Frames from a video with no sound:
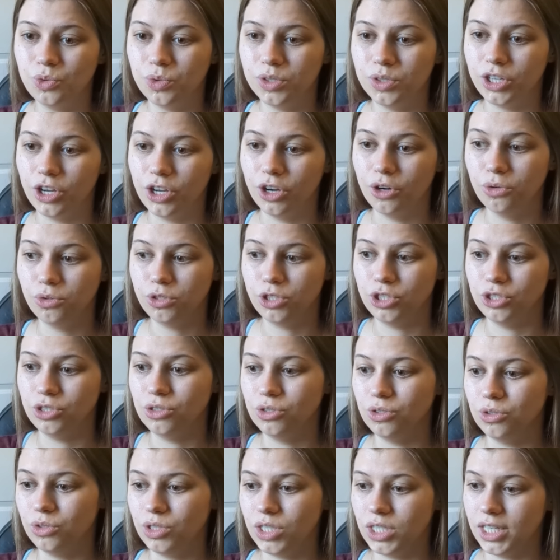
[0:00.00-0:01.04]
would go
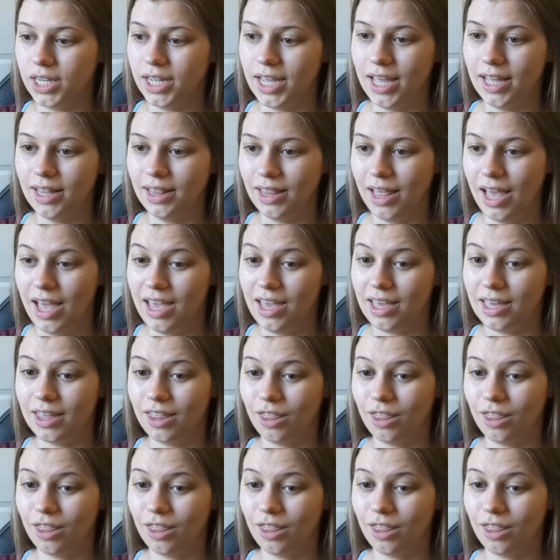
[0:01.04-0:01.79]
to get like